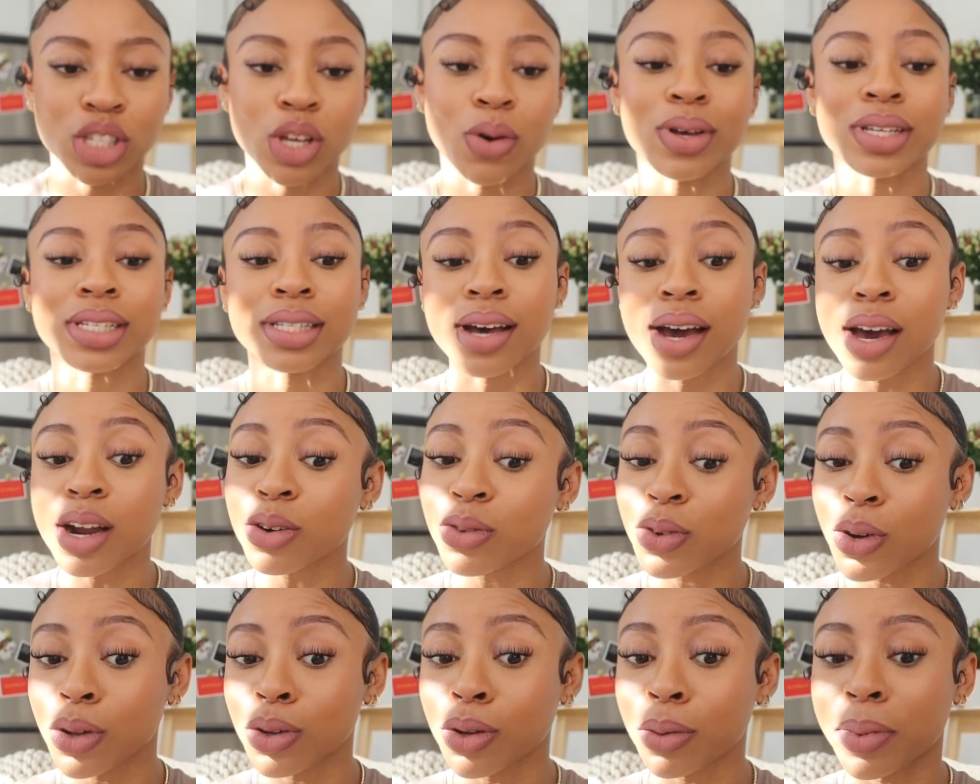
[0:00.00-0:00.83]
So it's not
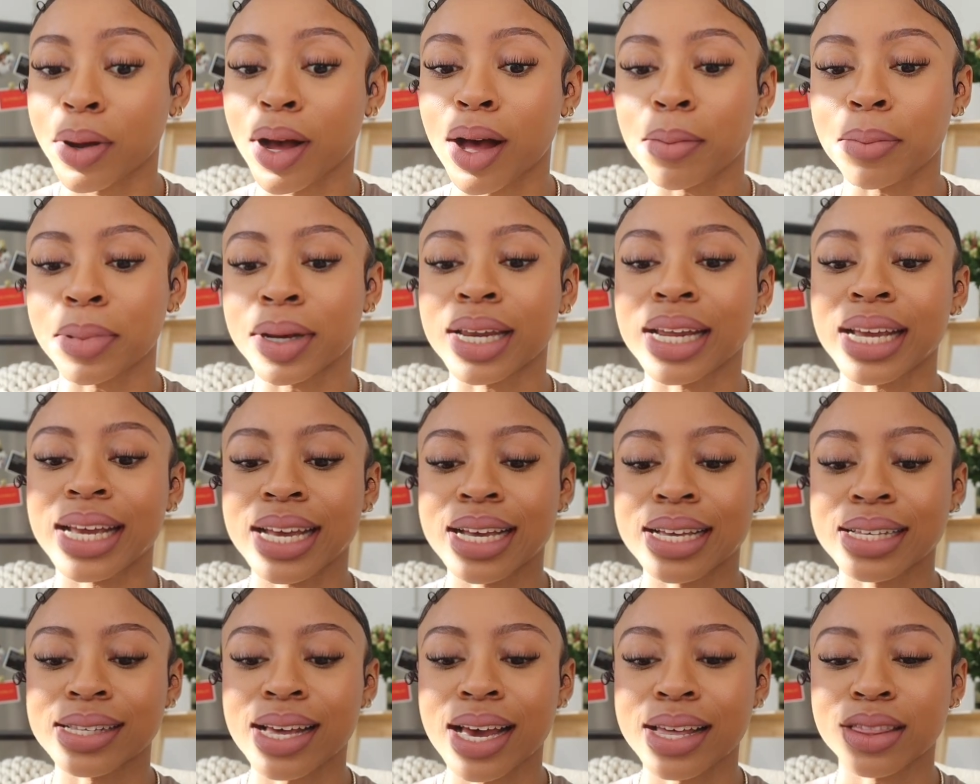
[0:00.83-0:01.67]
a roller ball, but it
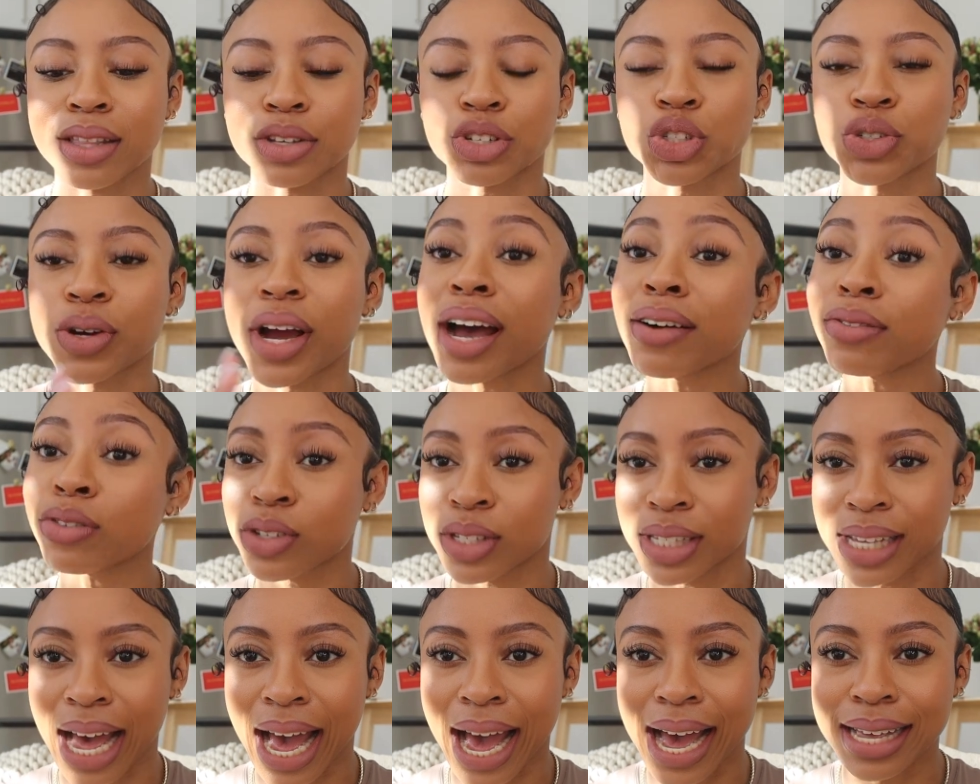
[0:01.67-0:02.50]
is like the travel
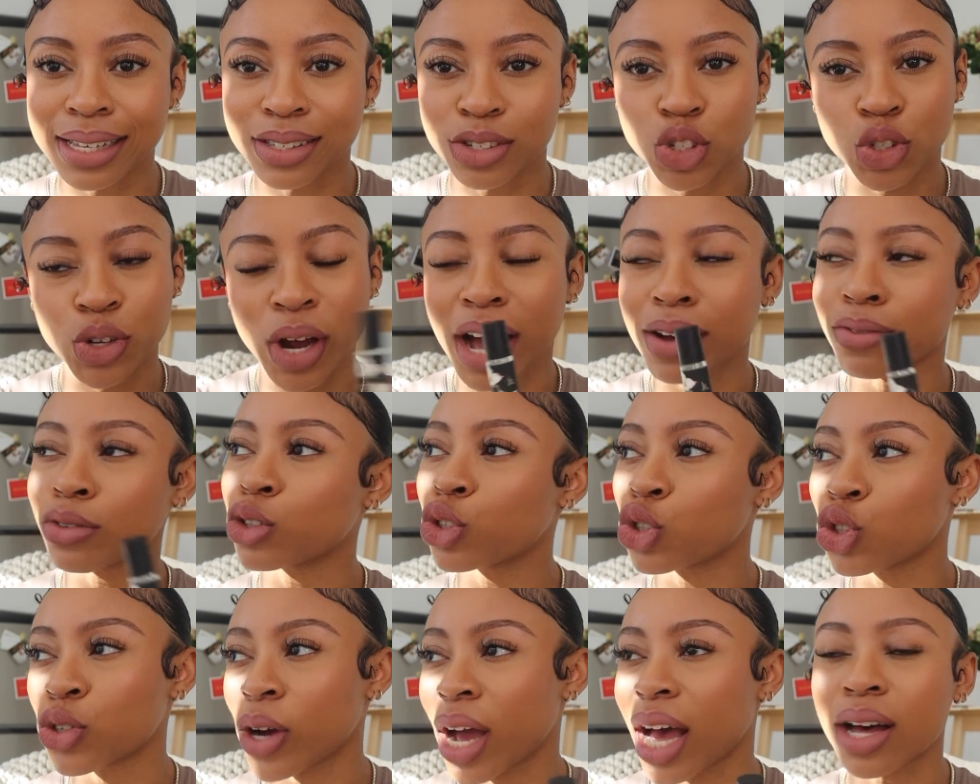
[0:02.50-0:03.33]
size,
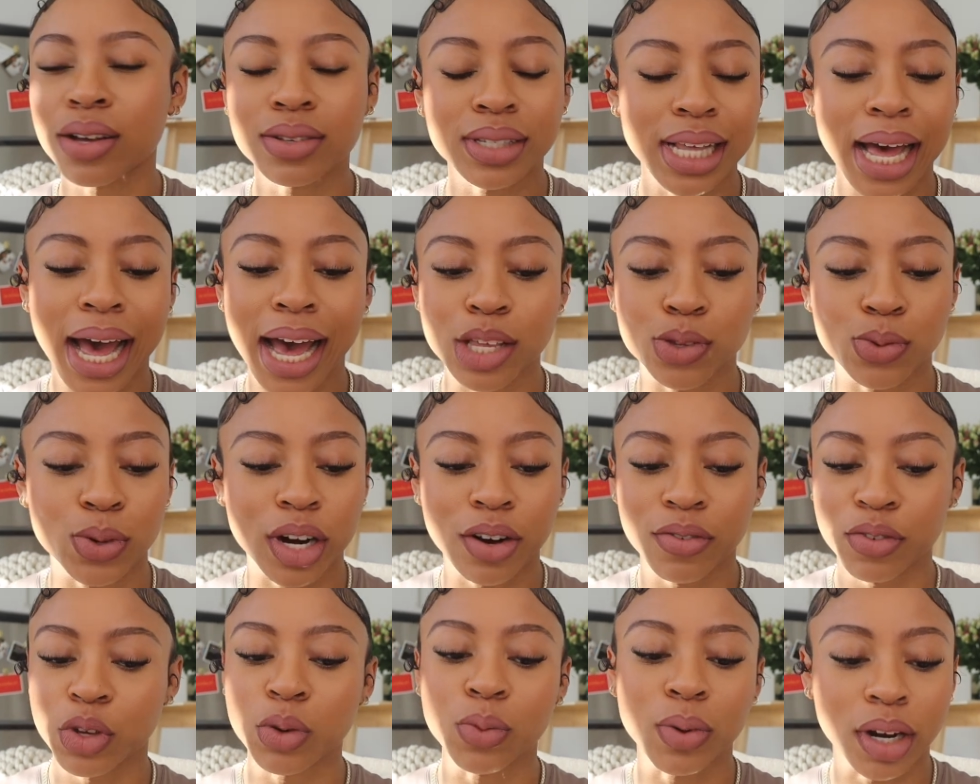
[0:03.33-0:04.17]
travel, trial size,
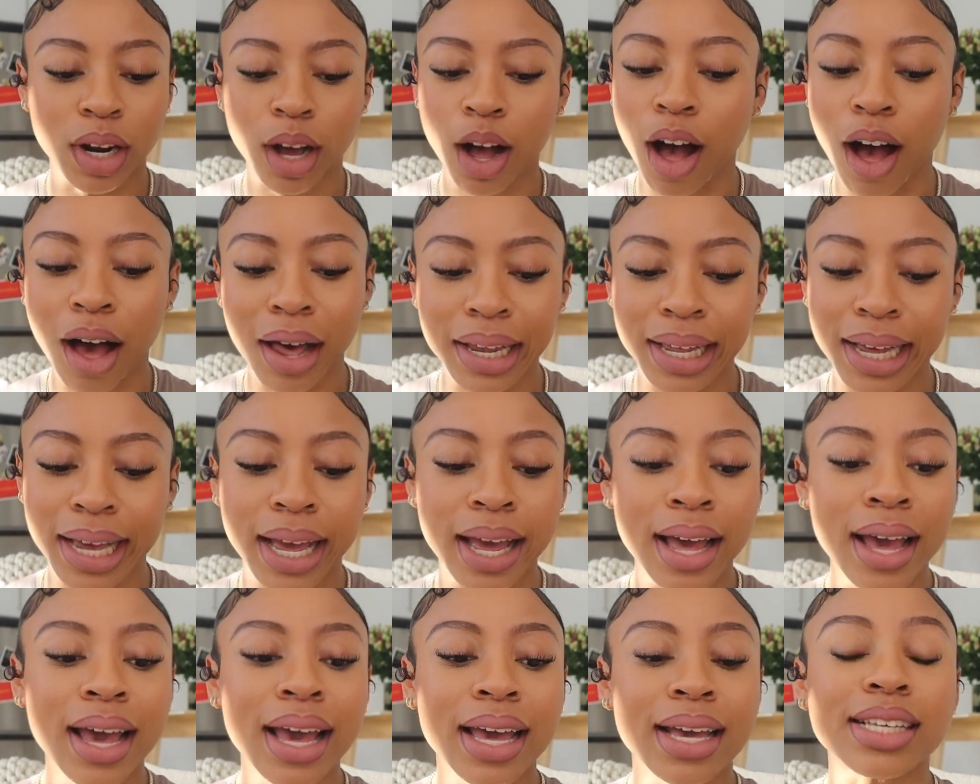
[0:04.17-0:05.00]
whatever you want to call it.